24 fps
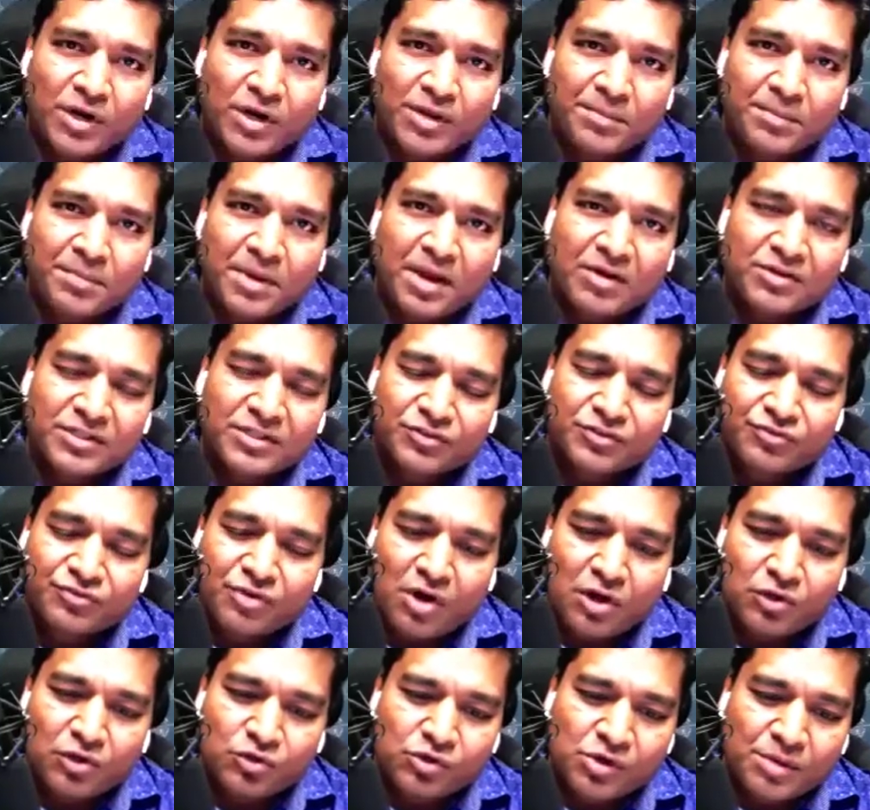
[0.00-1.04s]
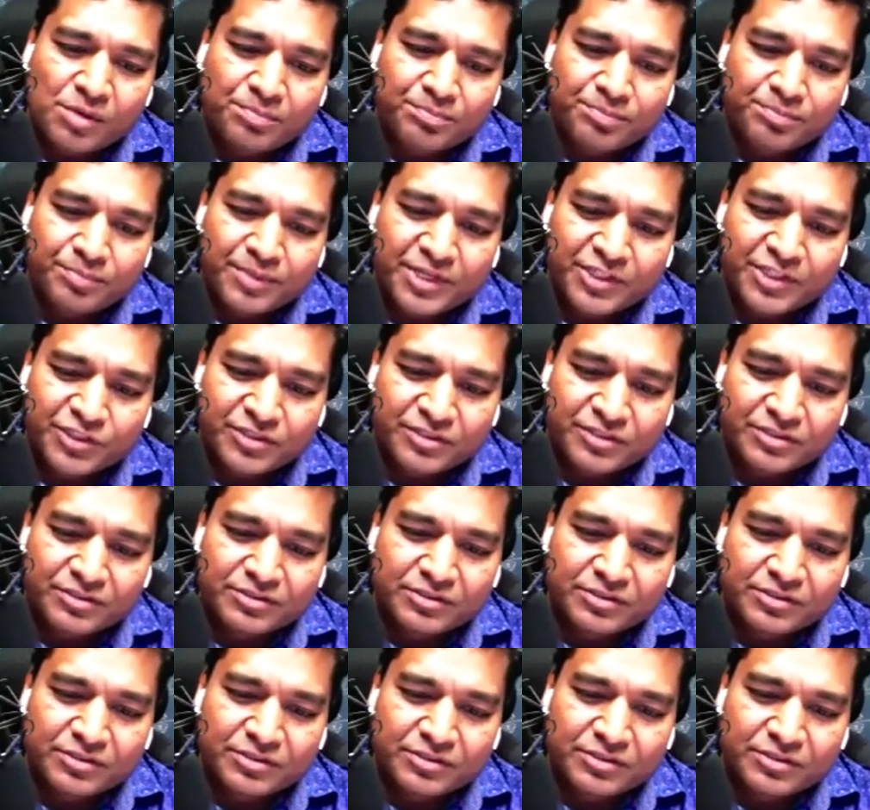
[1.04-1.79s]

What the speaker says: about the follow-up patients?